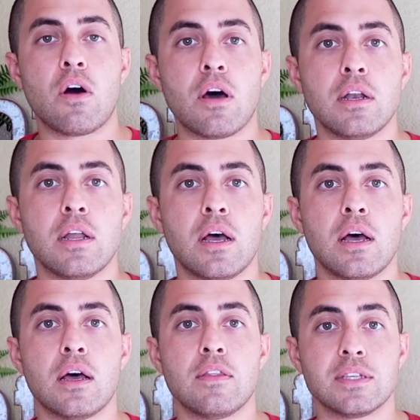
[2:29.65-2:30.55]
on
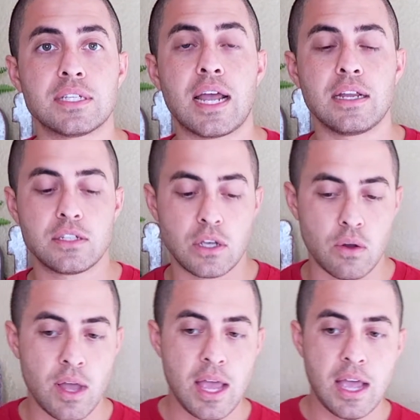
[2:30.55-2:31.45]
the site?
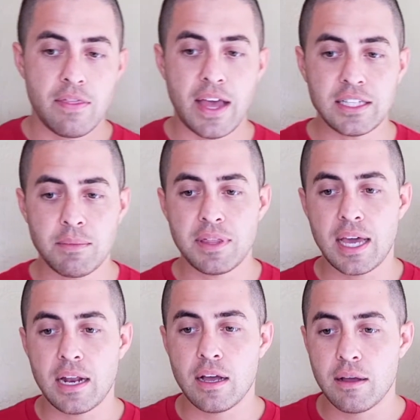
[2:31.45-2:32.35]
So that's something
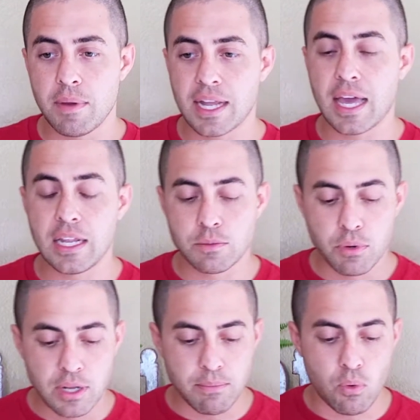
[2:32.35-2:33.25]
that, again, is
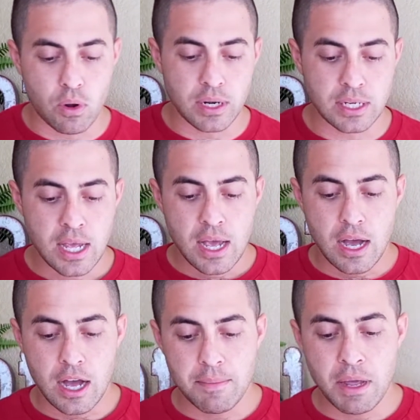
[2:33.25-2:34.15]
pretty important.
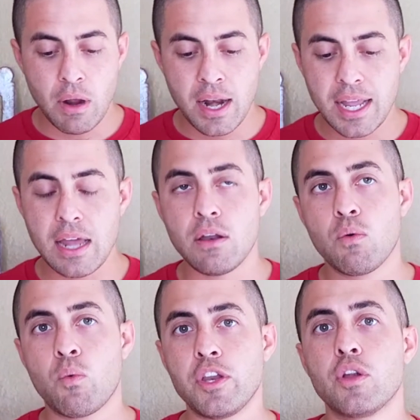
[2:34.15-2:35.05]
And
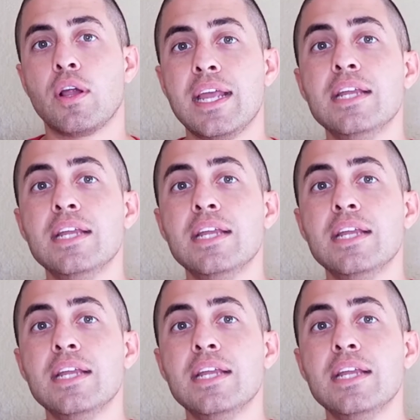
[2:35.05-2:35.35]
again, when you're